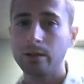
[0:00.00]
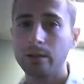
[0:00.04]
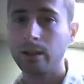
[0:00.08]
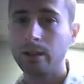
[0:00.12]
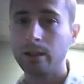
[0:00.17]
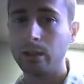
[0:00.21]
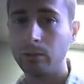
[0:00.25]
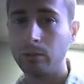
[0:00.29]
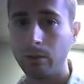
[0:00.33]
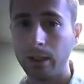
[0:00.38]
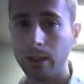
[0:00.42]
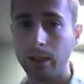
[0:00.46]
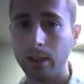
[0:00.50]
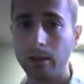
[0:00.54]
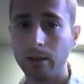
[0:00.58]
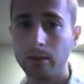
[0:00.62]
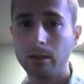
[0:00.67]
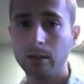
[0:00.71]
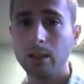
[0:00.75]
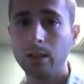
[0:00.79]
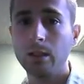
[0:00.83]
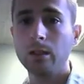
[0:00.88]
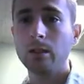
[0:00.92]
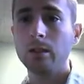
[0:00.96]
just on your way
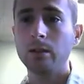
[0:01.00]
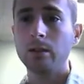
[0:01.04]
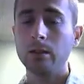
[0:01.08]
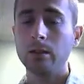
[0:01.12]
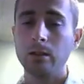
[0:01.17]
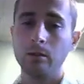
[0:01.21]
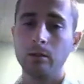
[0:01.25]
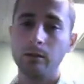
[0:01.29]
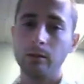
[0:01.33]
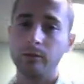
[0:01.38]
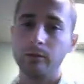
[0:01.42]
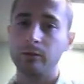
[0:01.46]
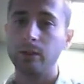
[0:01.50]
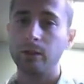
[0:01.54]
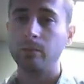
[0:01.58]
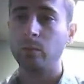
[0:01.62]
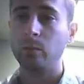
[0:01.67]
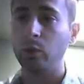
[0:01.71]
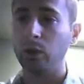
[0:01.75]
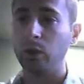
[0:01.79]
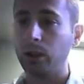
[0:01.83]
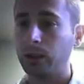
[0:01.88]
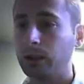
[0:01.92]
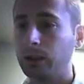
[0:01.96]
to and
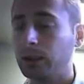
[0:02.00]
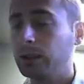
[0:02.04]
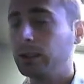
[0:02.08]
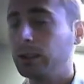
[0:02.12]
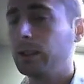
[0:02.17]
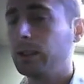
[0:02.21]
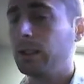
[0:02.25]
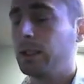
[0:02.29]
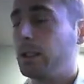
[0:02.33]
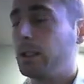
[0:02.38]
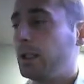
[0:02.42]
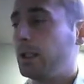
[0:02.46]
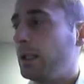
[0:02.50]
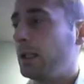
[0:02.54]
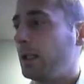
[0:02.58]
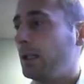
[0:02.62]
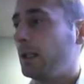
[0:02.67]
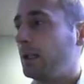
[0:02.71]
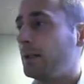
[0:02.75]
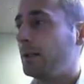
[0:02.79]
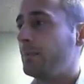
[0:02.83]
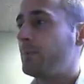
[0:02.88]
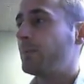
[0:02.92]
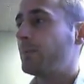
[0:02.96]
from work.
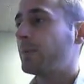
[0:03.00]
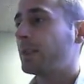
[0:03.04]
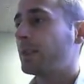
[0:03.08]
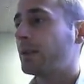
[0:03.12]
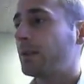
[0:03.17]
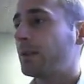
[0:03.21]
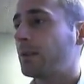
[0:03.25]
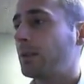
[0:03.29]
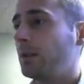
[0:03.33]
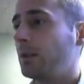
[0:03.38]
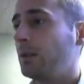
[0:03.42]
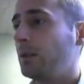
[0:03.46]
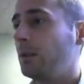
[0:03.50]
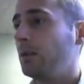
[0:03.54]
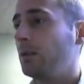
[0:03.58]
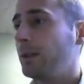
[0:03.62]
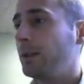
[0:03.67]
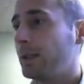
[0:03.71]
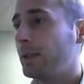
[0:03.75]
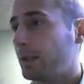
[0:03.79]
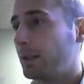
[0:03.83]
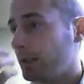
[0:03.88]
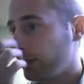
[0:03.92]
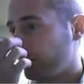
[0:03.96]
So
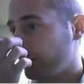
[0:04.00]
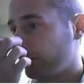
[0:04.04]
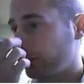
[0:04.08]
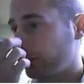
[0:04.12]
this is a